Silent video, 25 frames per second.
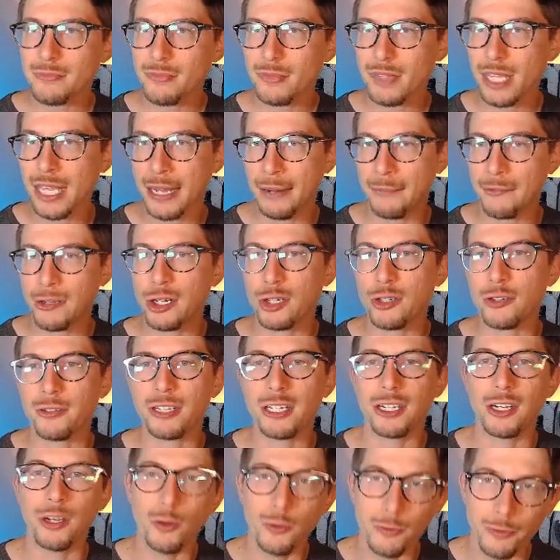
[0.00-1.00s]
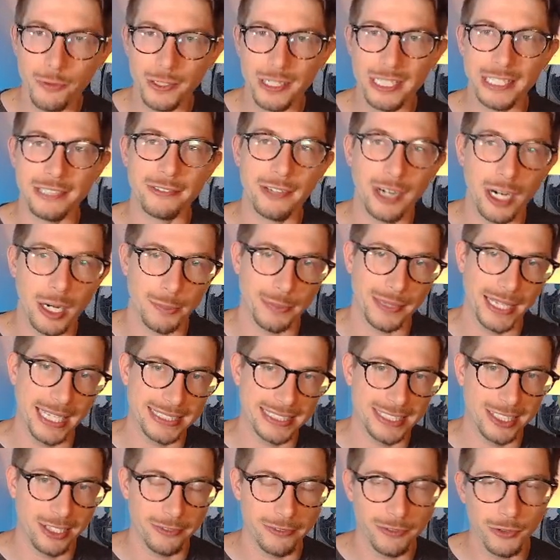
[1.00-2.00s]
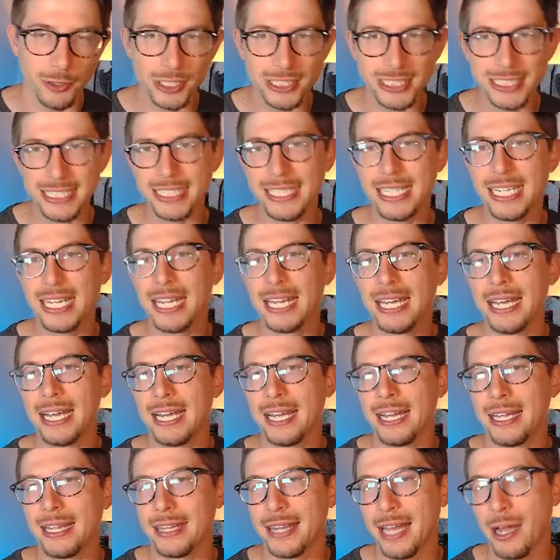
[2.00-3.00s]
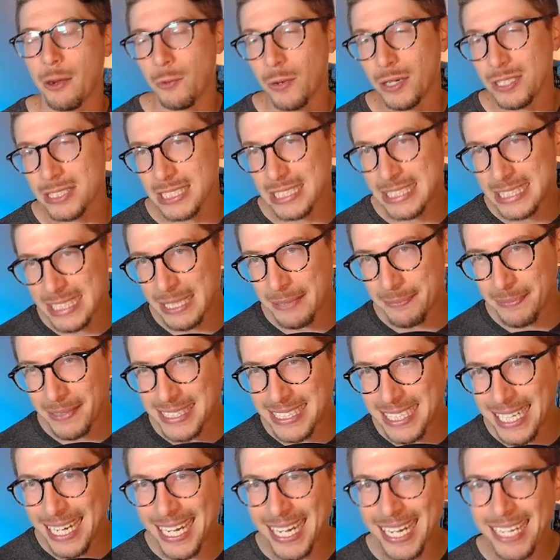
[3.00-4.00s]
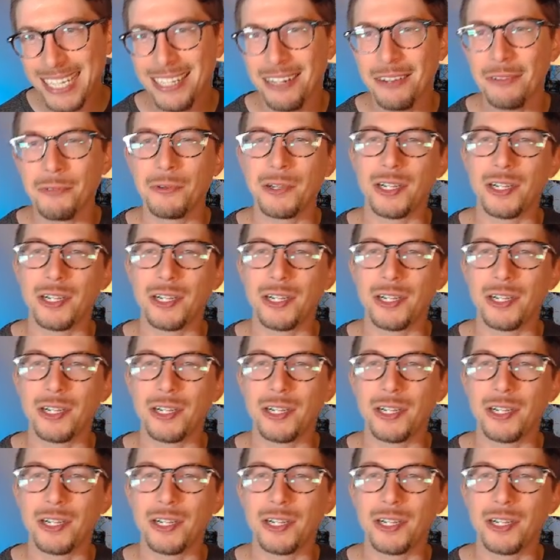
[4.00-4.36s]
and I'm going to go for the Rock Blast. Now, unfortunately, that was a CMP tie.